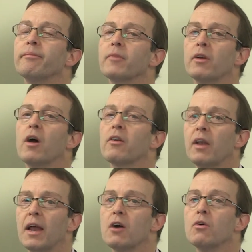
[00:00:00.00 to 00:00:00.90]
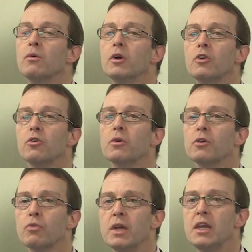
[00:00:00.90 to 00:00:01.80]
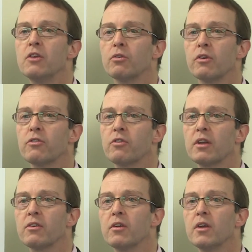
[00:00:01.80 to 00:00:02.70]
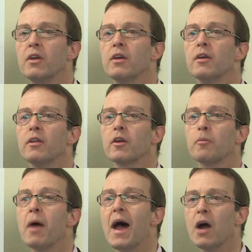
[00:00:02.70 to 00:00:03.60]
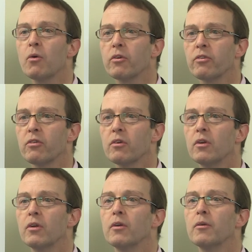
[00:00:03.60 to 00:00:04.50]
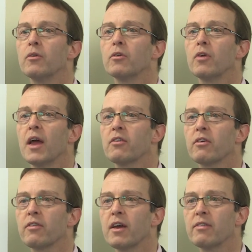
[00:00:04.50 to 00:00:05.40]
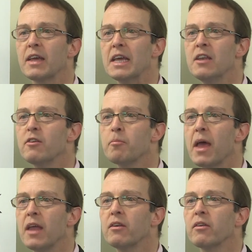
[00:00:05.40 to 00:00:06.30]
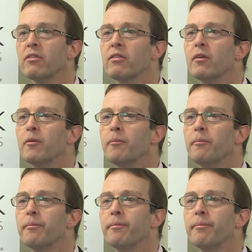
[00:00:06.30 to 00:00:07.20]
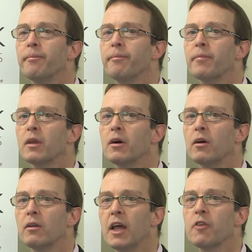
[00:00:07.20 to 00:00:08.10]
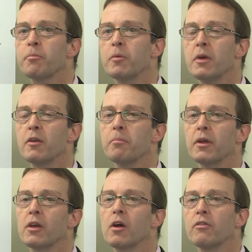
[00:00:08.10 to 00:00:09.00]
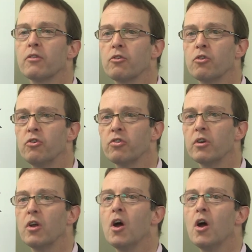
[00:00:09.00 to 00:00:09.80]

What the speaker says: They're not allowed to agree to restrict their powers to exercise independence unless permitted by the Constitution.